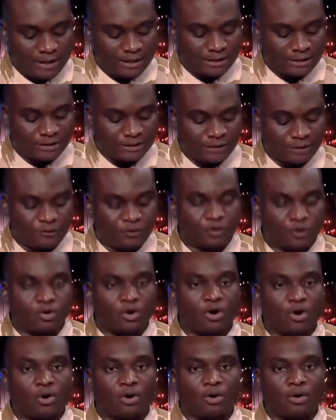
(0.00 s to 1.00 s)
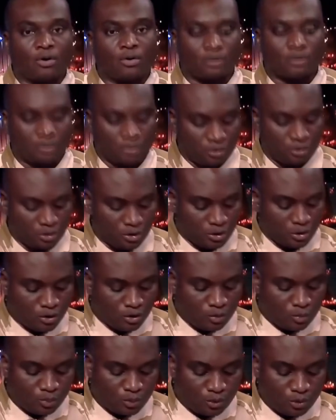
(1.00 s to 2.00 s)
Intelligence services
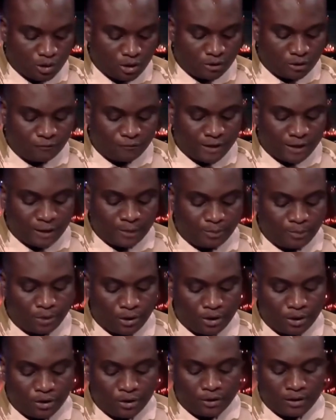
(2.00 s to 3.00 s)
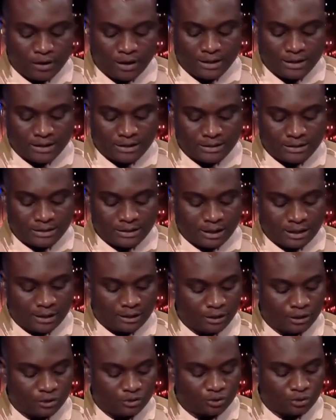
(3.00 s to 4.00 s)
report that more attacks are being prepared
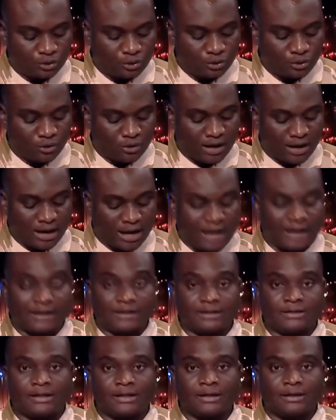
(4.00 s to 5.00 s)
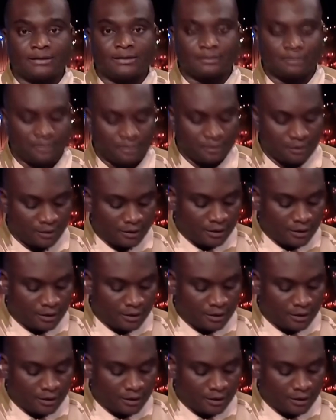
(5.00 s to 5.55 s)
before June 2025.